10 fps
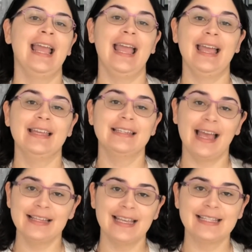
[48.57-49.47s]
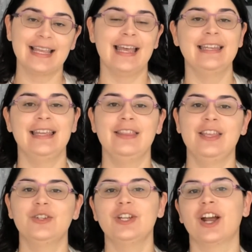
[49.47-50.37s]
And as I said in the
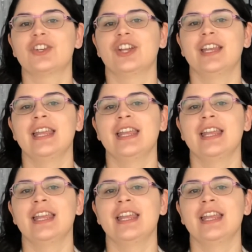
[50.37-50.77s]
introduction,